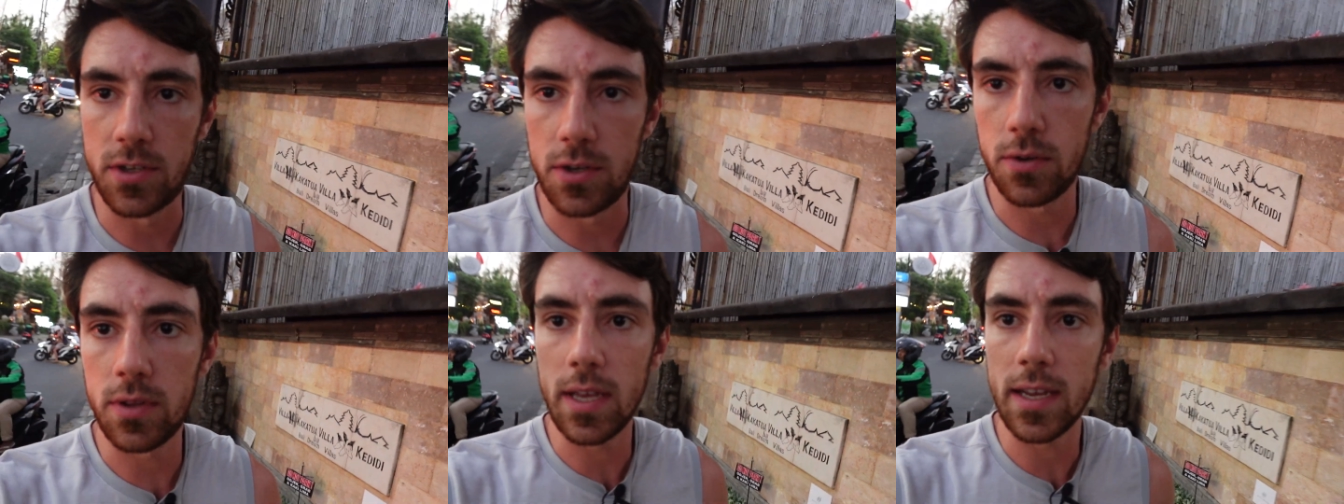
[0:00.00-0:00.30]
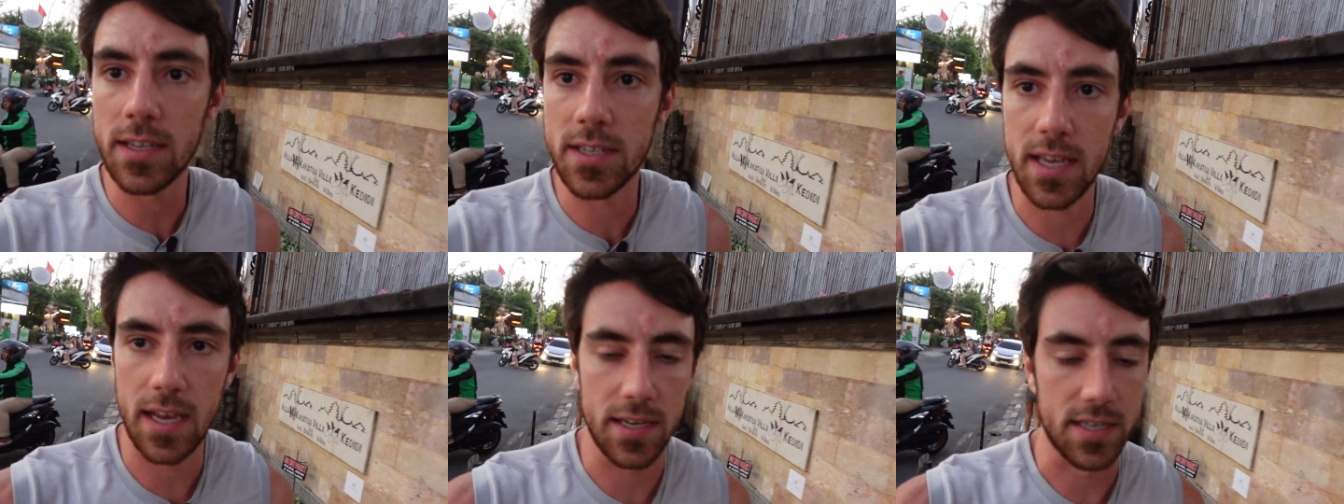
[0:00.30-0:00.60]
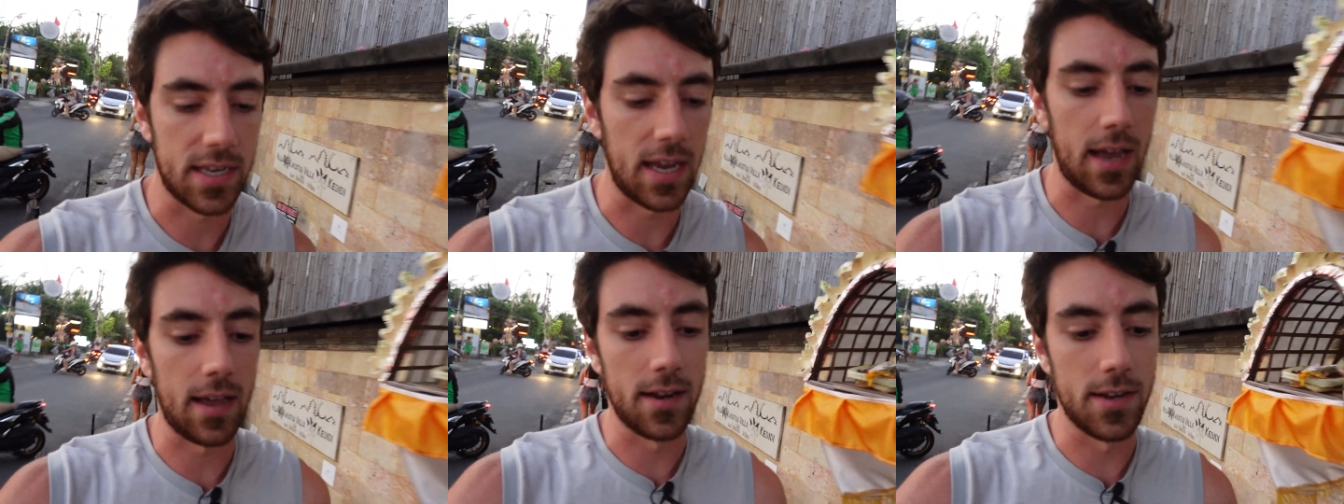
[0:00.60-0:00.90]
two things they
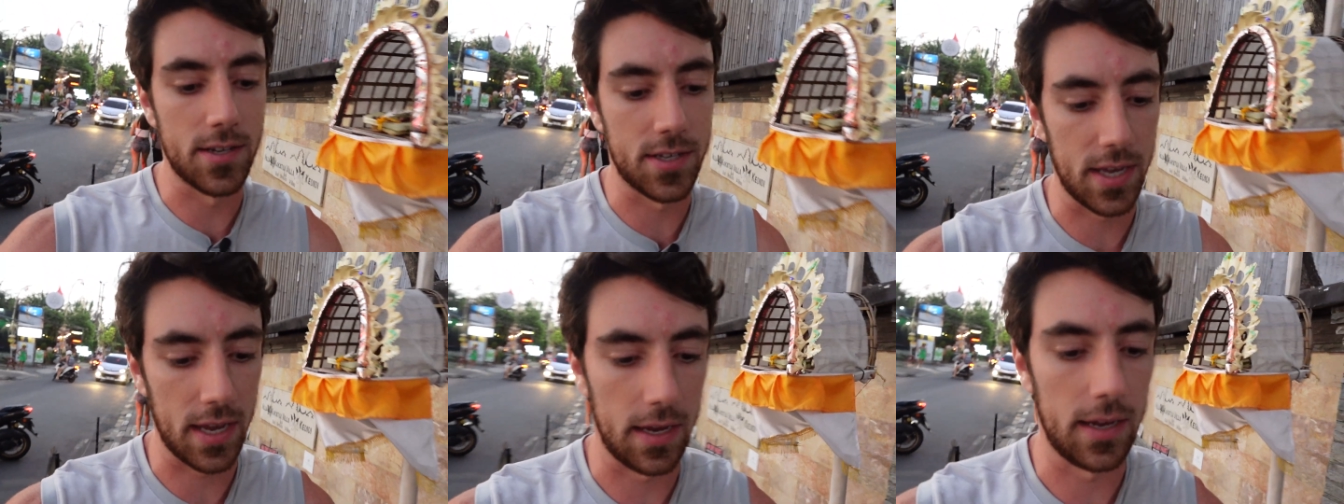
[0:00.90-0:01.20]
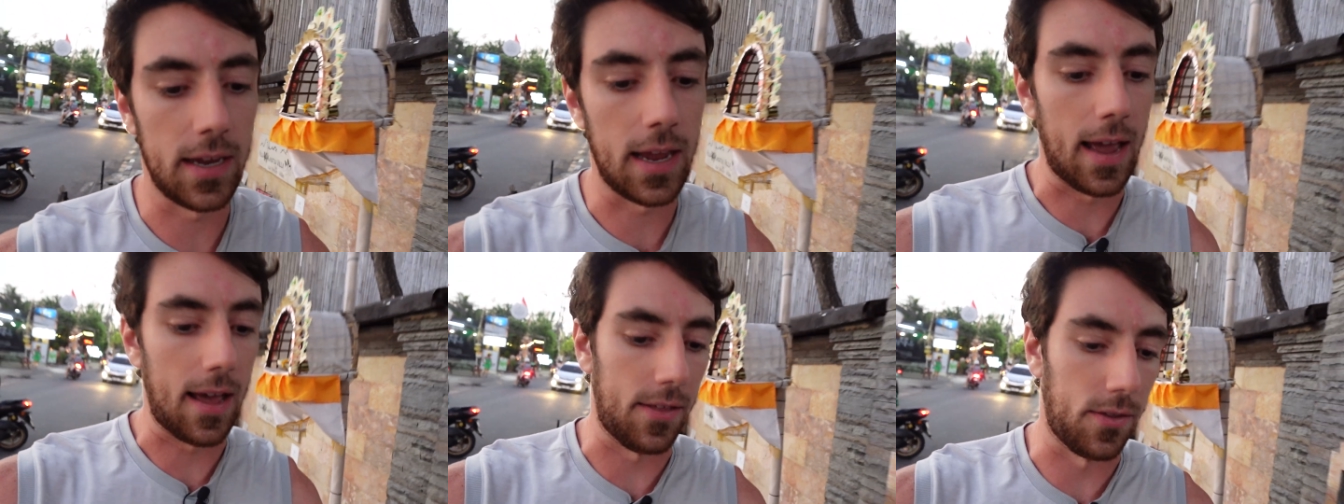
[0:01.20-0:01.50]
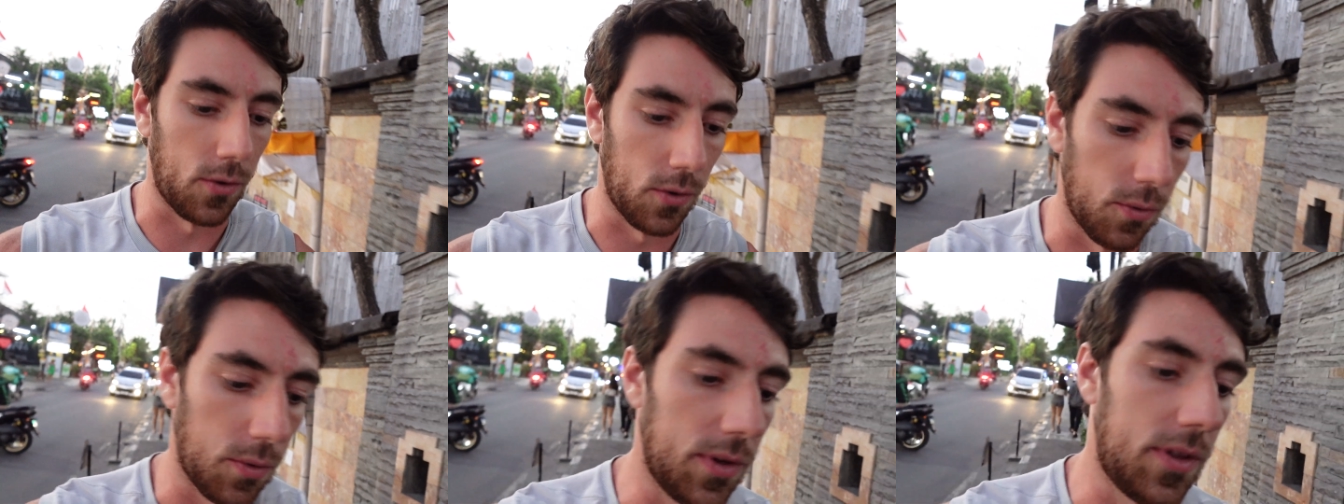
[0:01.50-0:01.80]
said is, the
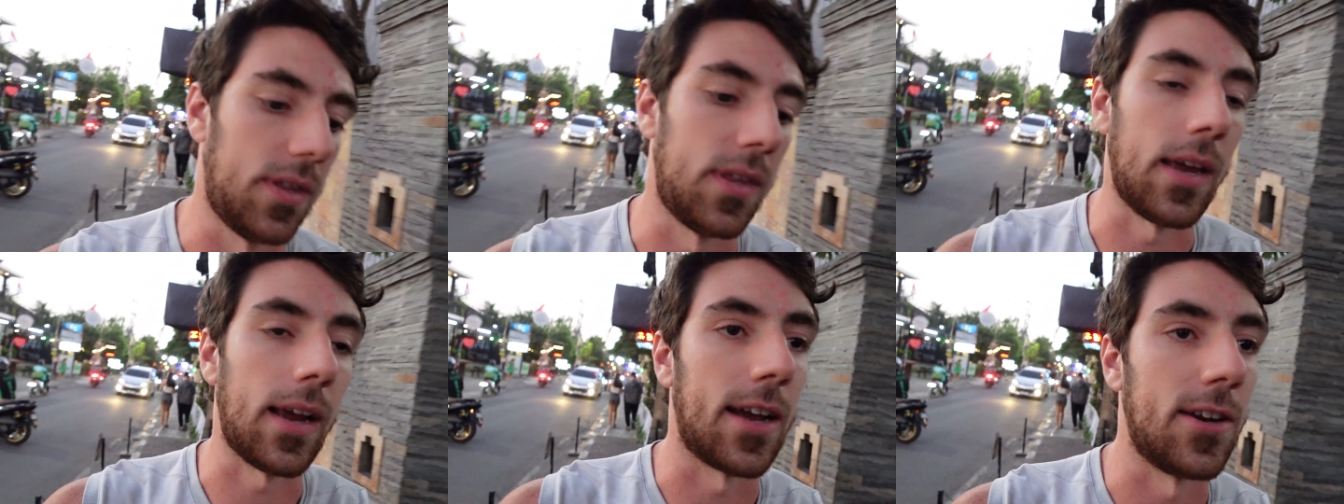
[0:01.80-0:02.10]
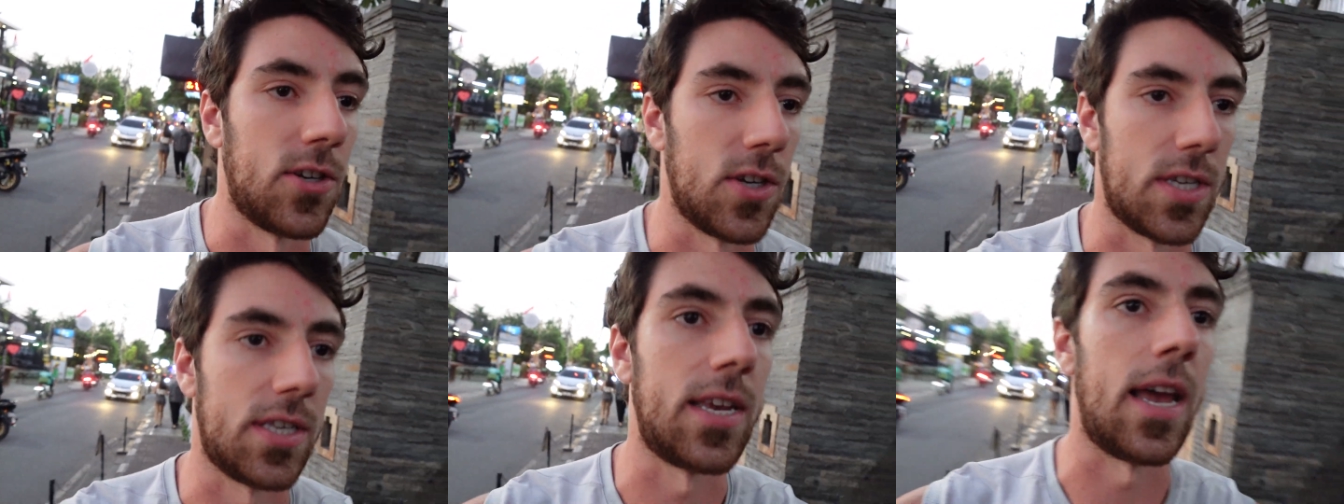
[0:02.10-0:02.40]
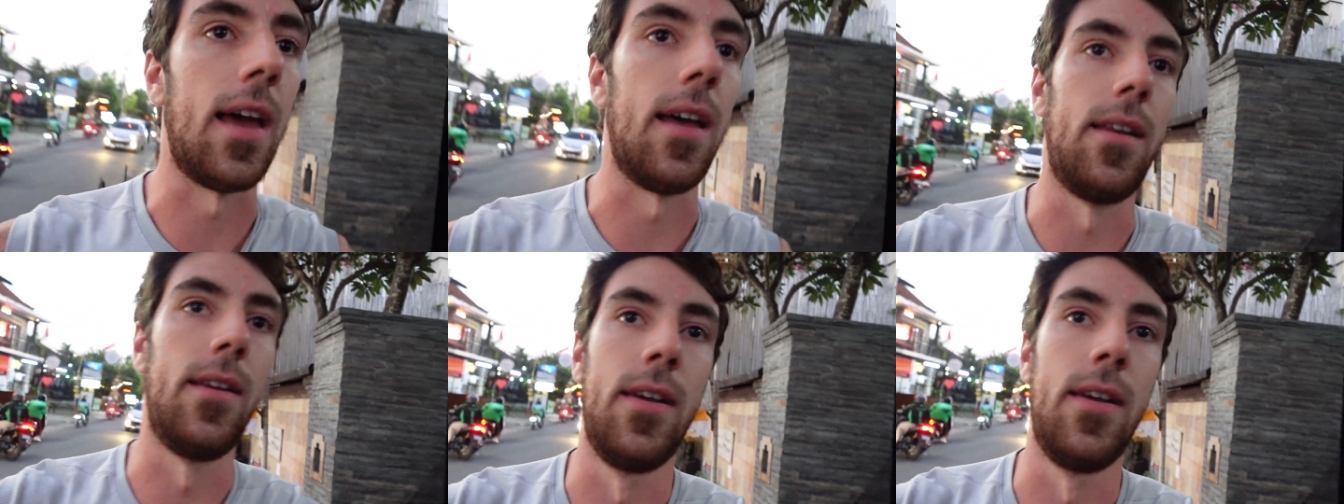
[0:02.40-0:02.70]
thing I just said,